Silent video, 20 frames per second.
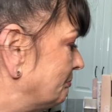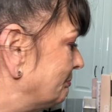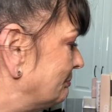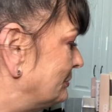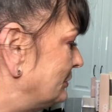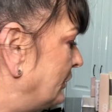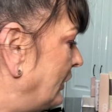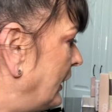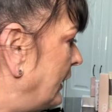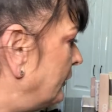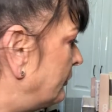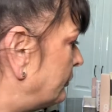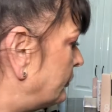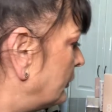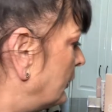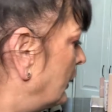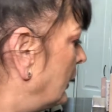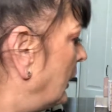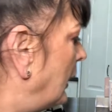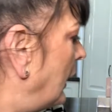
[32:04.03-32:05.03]
yes.
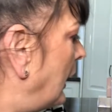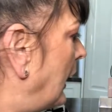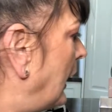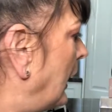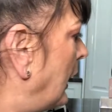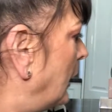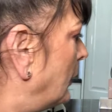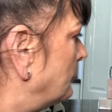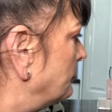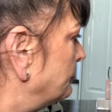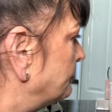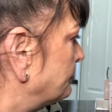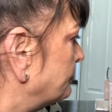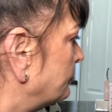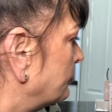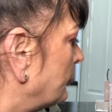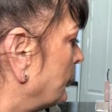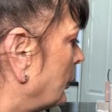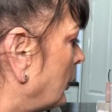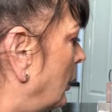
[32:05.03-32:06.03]
I'm
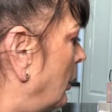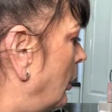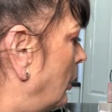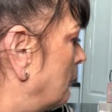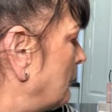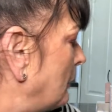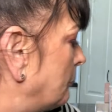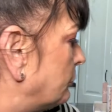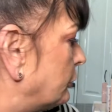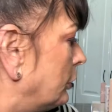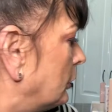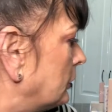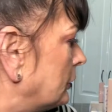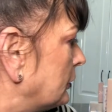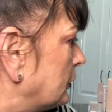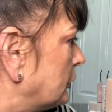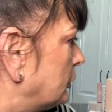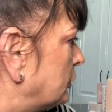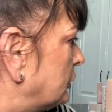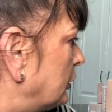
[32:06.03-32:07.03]
absolutely
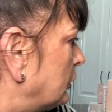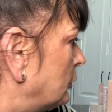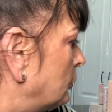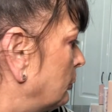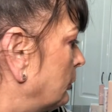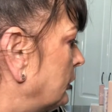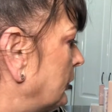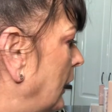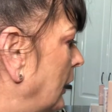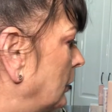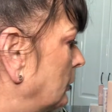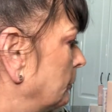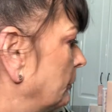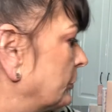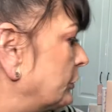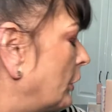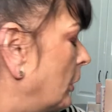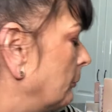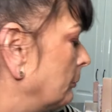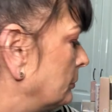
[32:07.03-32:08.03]
tickled with the Elemis.
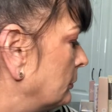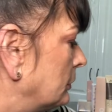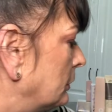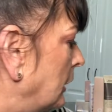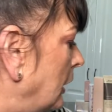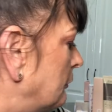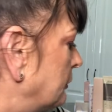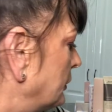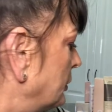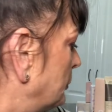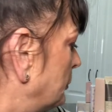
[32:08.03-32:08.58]
I'm loving the